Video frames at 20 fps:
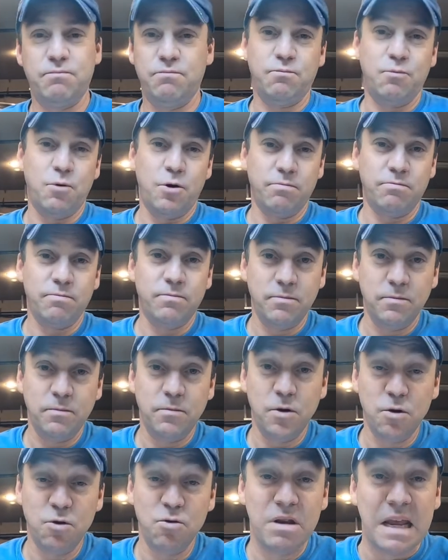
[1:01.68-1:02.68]
well,
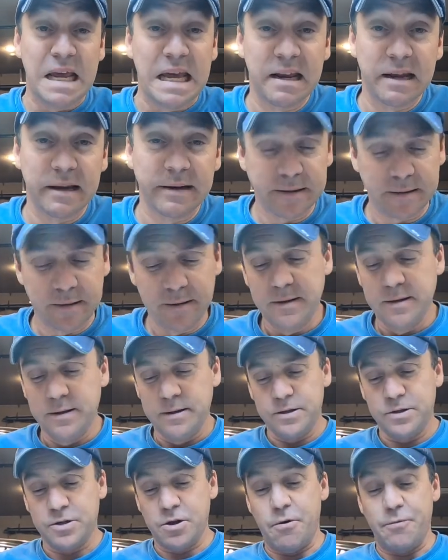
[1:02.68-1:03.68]
you need it.
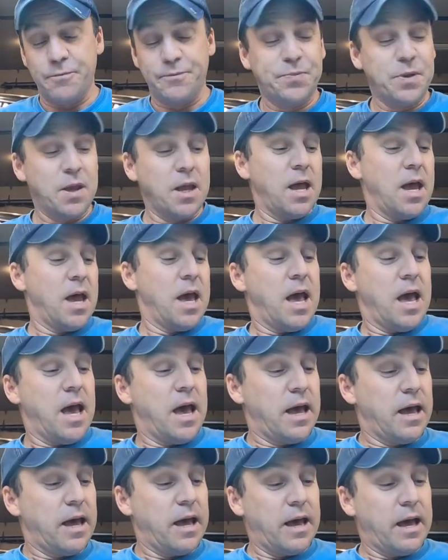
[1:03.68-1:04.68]
So,
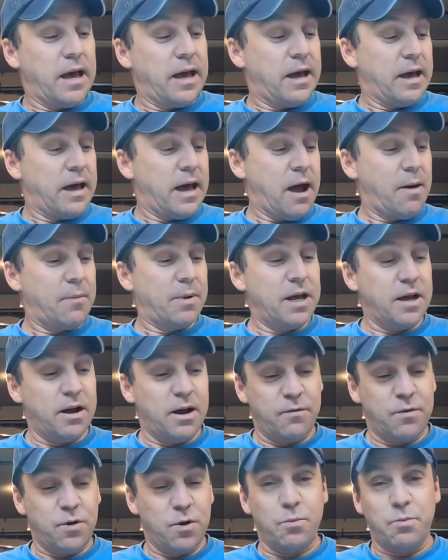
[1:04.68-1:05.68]
how many
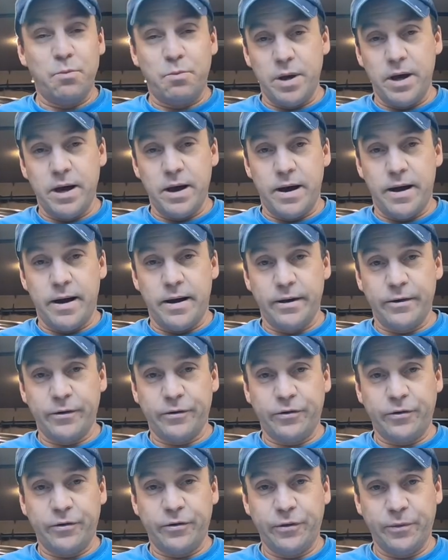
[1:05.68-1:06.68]
of you, be
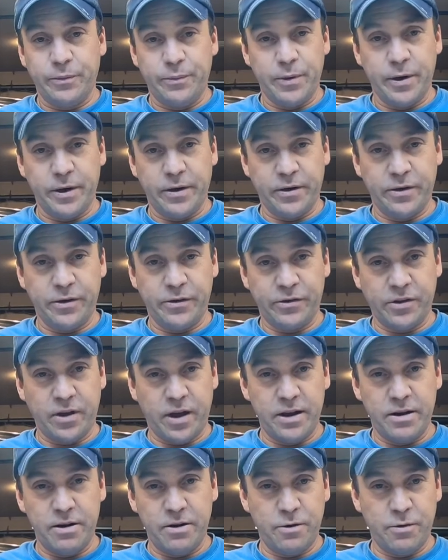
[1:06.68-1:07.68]
honest, because
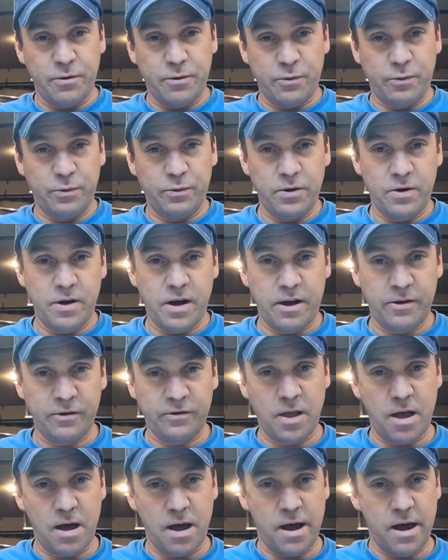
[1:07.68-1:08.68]
I know you guys
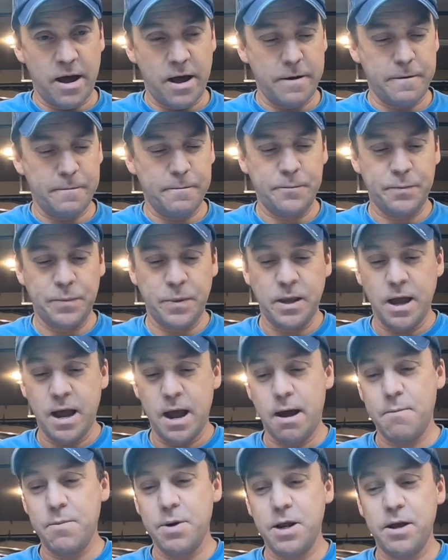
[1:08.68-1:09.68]
lie.
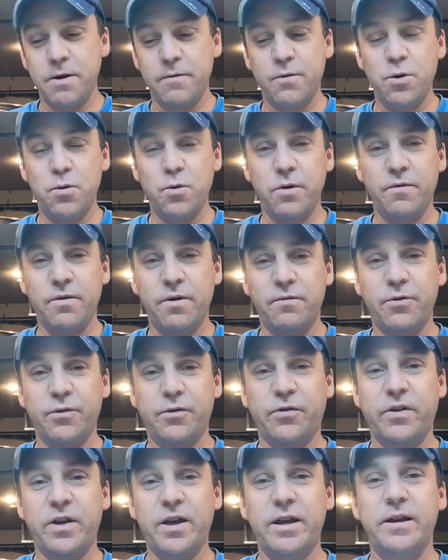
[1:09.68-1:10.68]
How many of you have ever
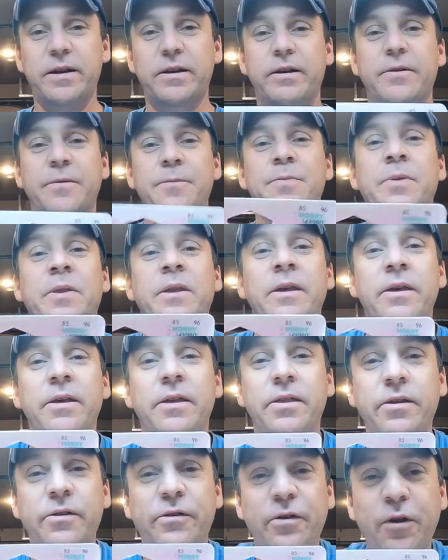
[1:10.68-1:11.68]
seen
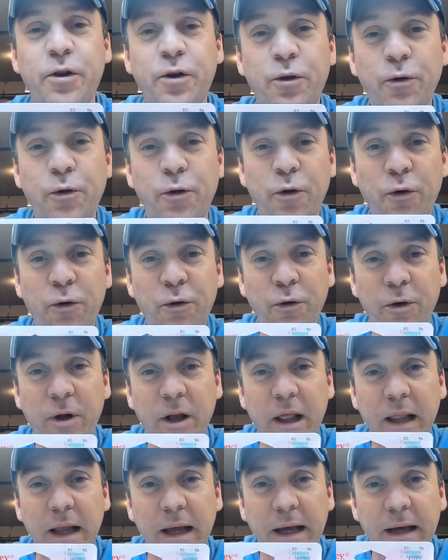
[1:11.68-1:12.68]
this little girl
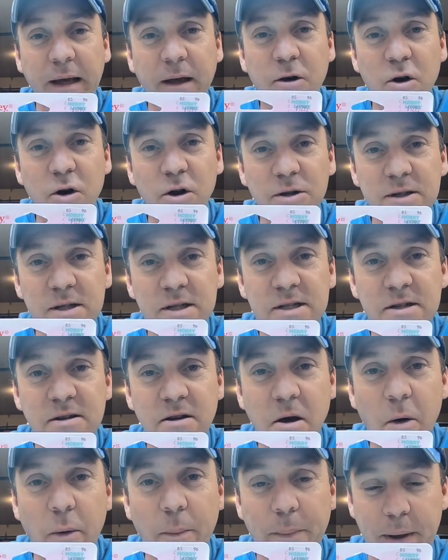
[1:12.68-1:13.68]
clay called
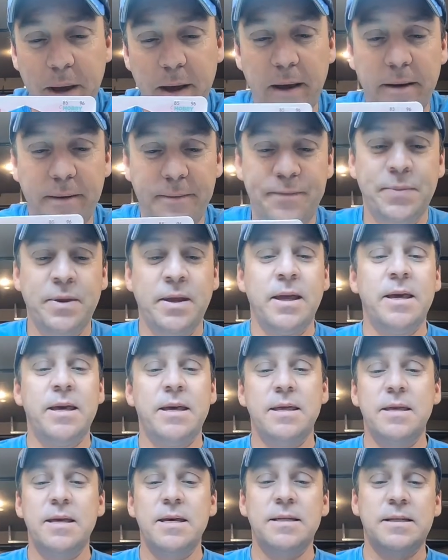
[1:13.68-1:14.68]
Sculpey?
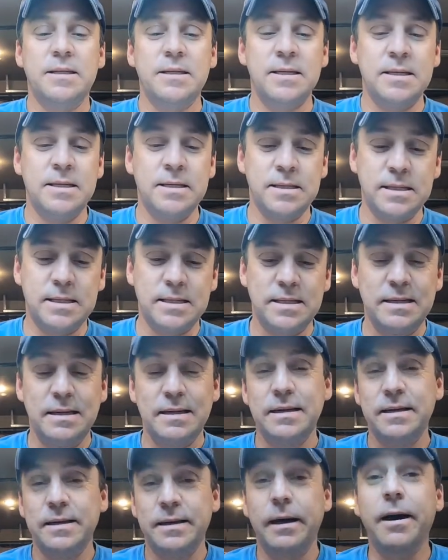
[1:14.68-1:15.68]
This is
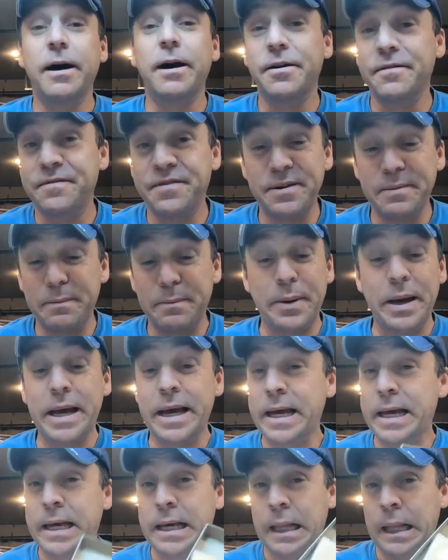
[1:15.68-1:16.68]
oven
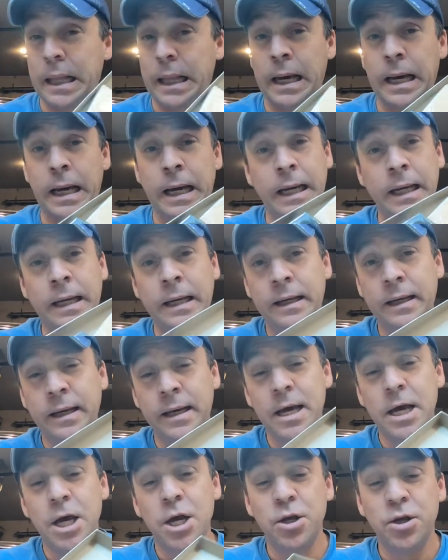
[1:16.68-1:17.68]
baked clay.
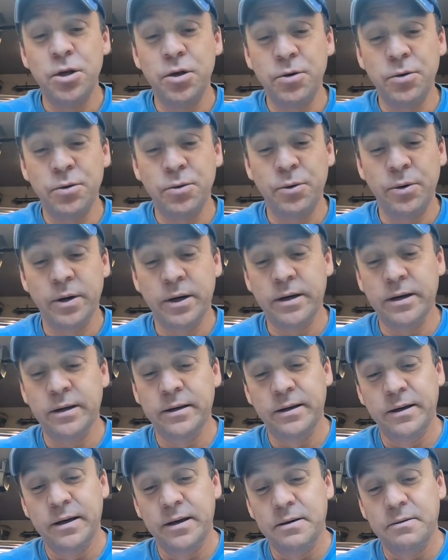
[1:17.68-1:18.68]
You uh,
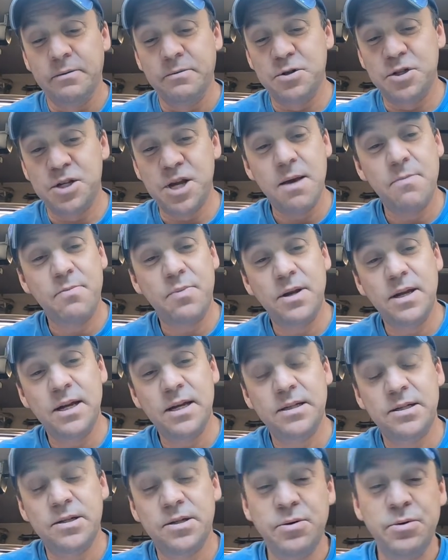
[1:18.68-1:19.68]
shape it
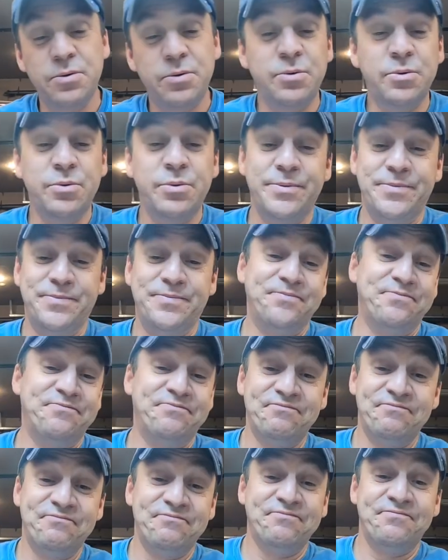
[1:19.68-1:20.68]
into
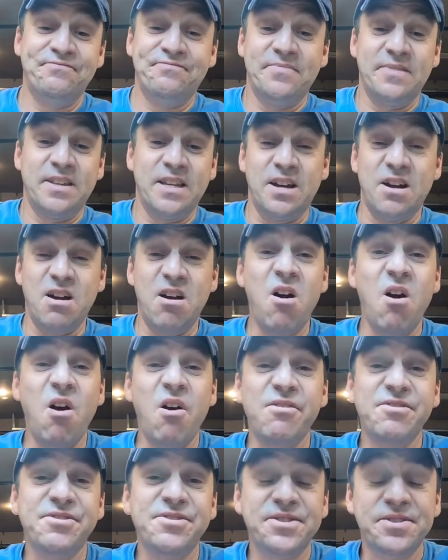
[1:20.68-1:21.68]

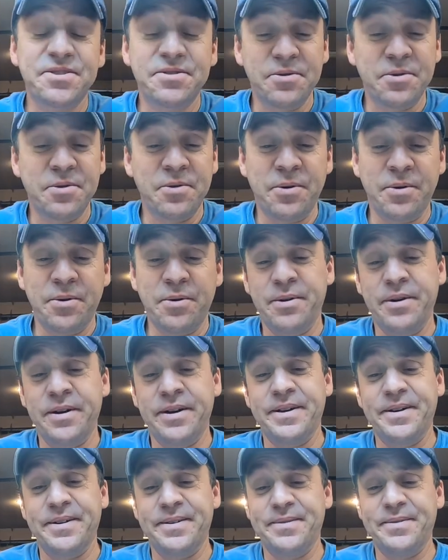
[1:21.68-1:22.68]
hearts or
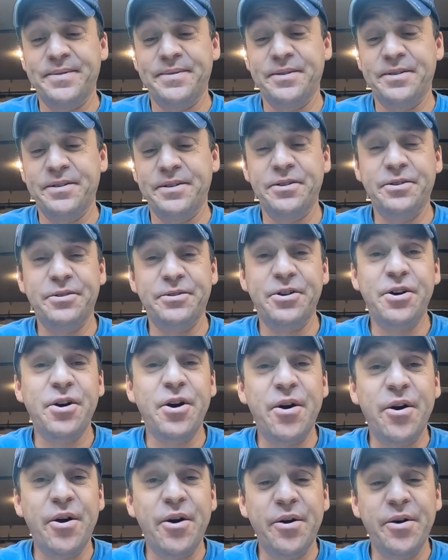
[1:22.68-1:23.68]
uh, little
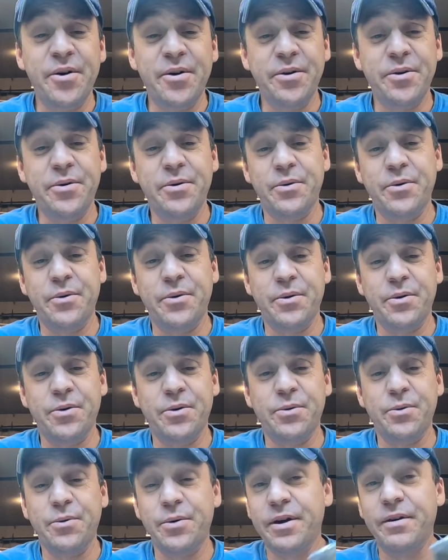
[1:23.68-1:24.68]
dog
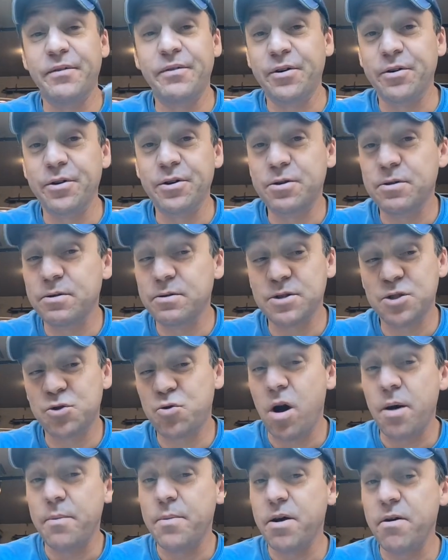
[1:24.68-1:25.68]
or whatever
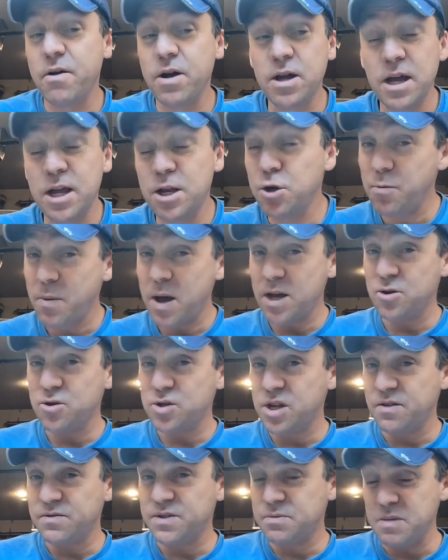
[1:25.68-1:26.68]
strawberry and you make
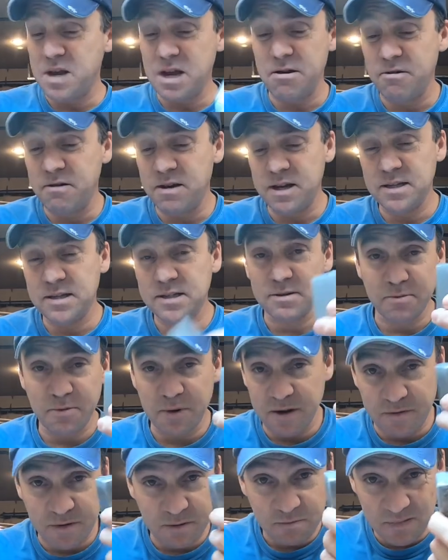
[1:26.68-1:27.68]
yourself some earrings or
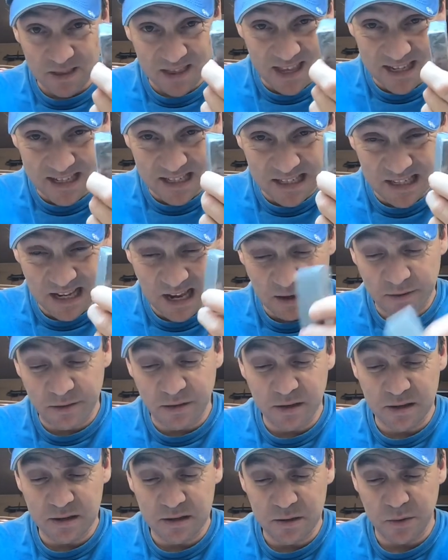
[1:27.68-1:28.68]
whatever this is how
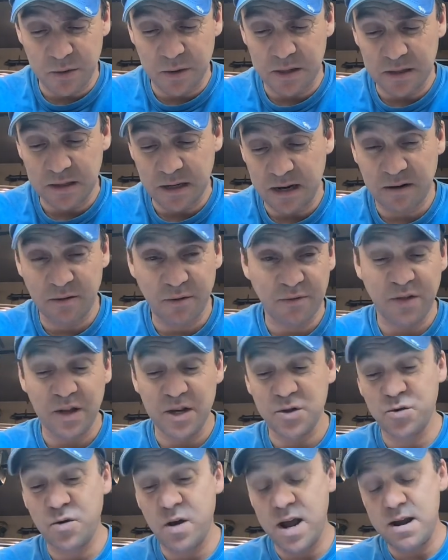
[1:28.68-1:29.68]
they do it i don't know if they
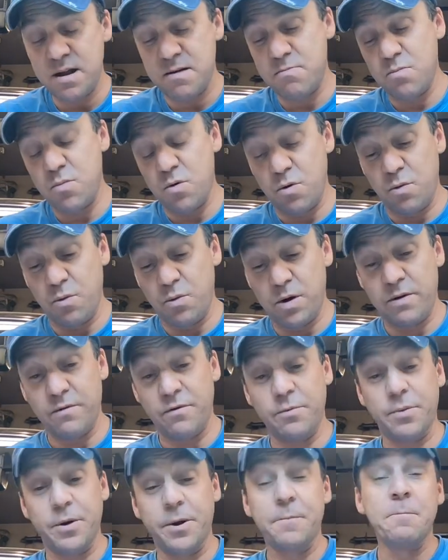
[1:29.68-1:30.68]
trade them or
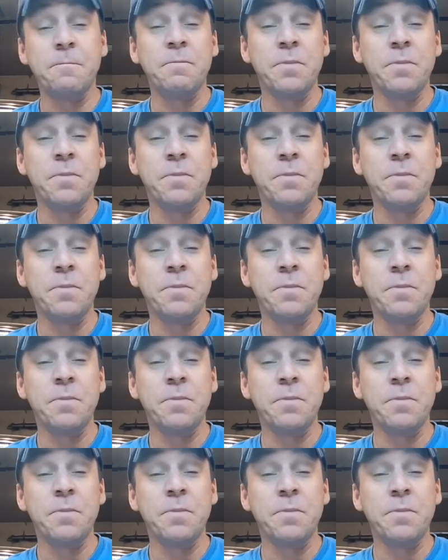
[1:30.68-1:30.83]
whatever but